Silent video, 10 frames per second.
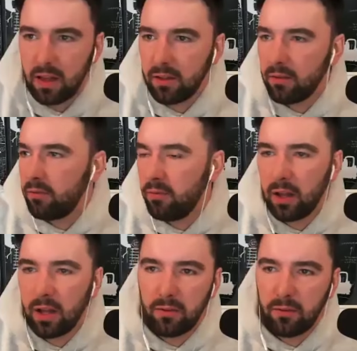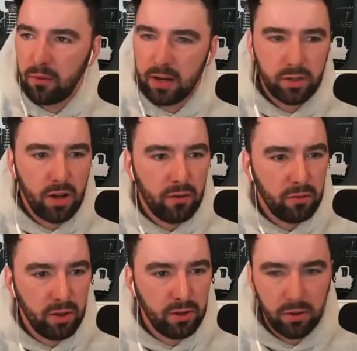I think like French
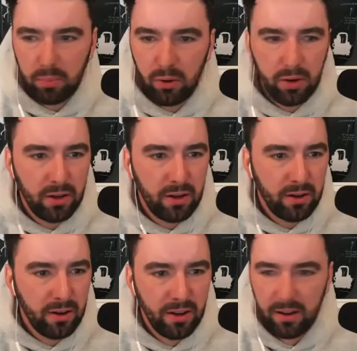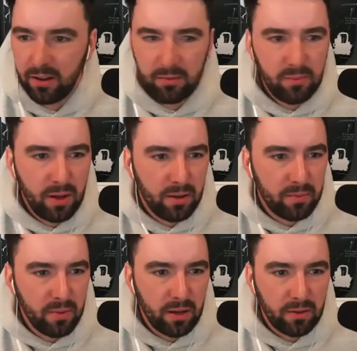government deployed a, a,
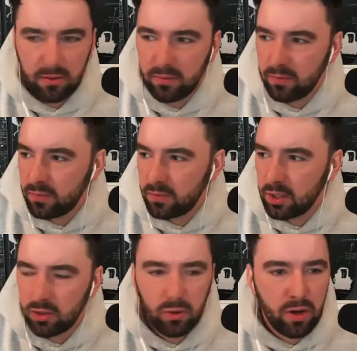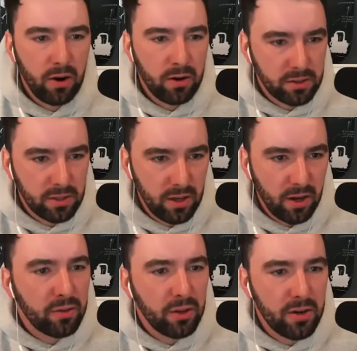a digital currency on
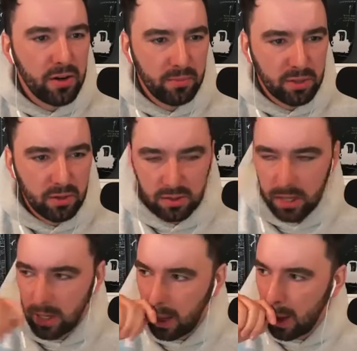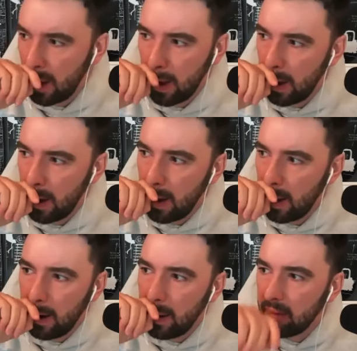Ethereum. So it's like
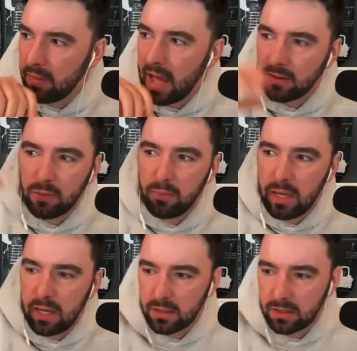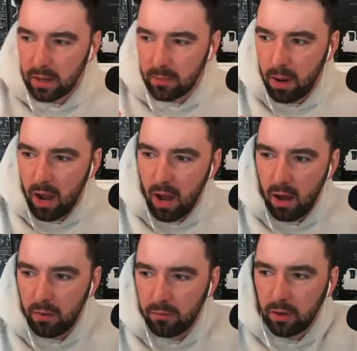that to me is like part
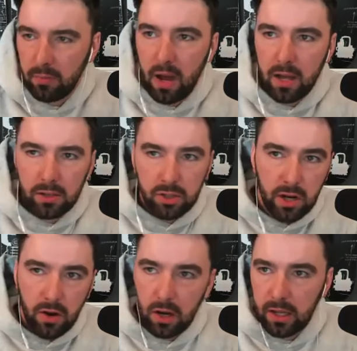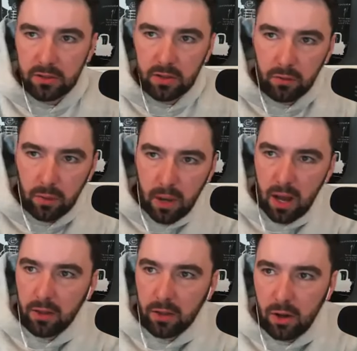of the mind share, at least of the
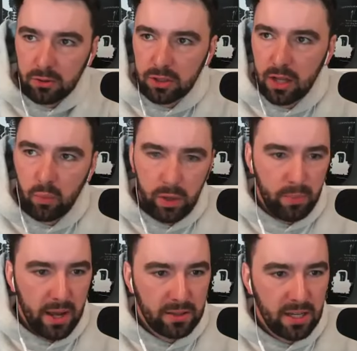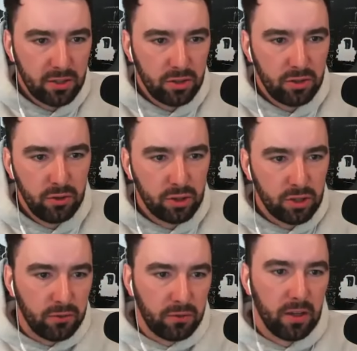part of the culture that we pay attention to,
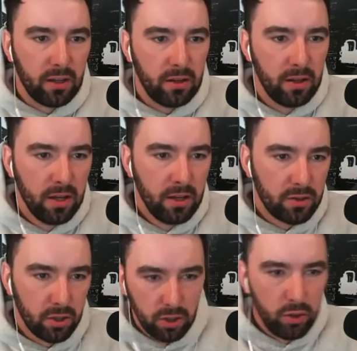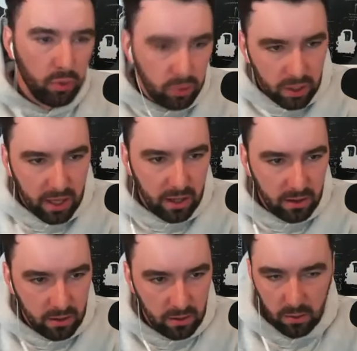shifting to the new
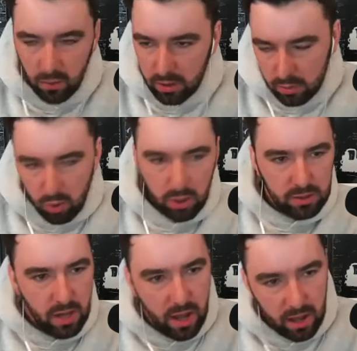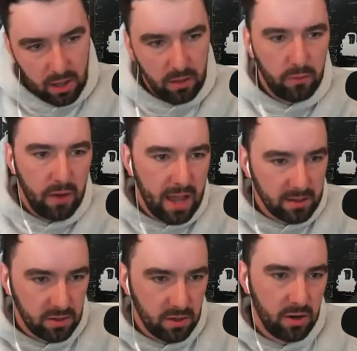thing where it's more exciting and
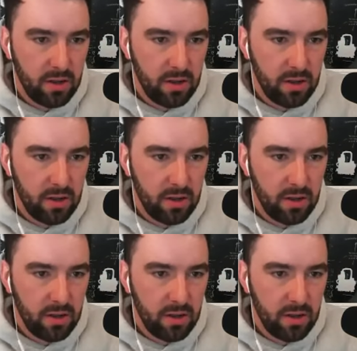faster.